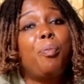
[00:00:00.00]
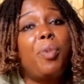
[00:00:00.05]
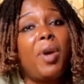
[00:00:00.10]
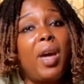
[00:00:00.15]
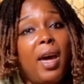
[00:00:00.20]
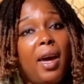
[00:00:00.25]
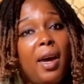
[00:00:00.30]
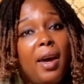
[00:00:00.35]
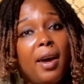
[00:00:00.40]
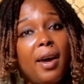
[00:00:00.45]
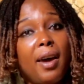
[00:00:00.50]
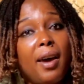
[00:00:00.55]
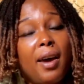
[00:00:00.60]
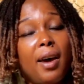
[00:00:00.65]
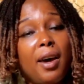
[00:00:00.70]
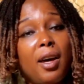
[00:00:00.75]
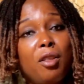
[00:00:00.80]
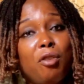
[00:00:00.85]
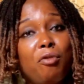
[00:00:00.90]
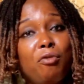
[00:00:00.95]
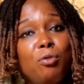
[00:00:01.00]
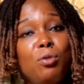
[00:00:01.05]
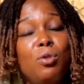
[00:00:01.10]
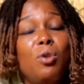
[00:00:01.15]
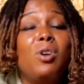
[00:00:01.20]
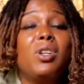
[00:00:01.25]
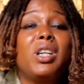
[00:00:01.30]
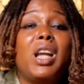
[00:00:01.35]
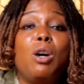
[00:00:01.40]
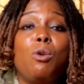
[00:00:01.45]
prepare the
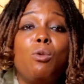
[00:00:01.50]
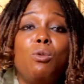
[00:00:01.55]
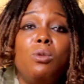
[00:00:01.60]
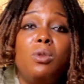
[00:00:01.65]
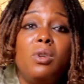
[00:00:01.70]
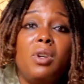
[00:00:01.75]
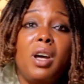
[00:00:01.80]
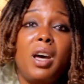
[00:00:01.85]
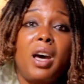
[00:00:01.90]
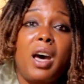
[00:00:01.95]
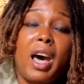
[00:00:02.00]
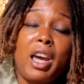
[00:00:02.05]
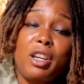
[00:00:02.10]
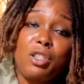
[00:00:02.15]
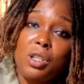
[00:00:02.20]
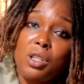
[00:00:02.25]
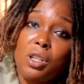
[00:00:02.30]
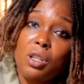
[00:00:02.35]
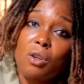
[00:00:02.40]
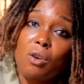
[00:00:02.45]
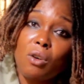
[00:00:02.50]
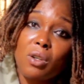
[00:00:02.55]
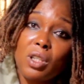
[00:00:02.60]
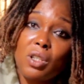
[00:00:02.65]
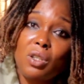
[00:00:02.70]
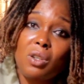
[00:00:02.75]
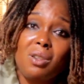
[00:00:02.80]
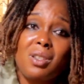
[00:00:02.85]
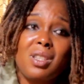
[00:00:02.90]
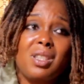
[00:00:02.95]
food under good hygienic
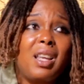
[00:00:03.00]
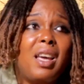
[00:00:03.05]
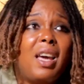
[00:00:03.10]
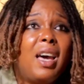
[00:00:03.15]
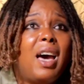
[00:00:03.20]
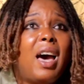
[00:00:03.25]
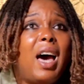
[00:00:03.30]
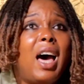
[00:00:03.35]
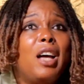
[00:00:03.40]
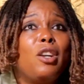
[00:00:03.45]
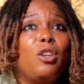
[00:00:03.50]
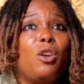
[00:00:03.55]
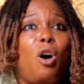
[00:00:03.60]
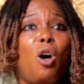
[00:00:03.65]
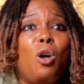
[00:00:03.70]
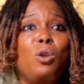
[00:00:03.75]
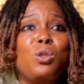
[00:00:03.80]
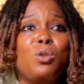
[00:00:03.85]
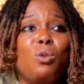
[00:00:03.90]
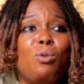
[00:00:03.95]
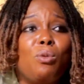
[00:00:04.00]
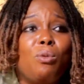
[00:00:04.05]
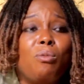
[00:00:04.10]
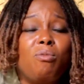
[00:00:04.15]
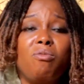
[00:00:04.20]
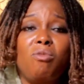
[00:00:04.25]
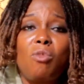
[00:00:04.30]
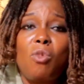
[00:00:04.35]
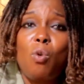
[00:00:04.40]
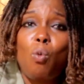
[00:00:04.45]
conditions. And
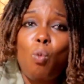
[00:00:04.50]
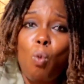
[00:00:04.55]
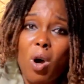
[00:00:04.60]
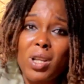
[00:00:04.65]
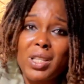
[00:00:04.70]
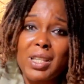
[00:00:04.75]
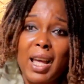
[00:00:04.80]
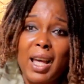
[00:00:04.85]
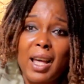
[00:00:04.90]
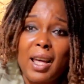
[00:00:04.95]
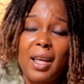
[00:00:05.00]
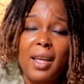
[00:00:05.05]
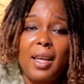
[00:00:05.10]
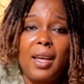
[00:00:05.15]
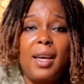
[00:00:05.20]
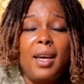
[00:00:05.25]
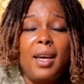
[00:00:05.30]
also water.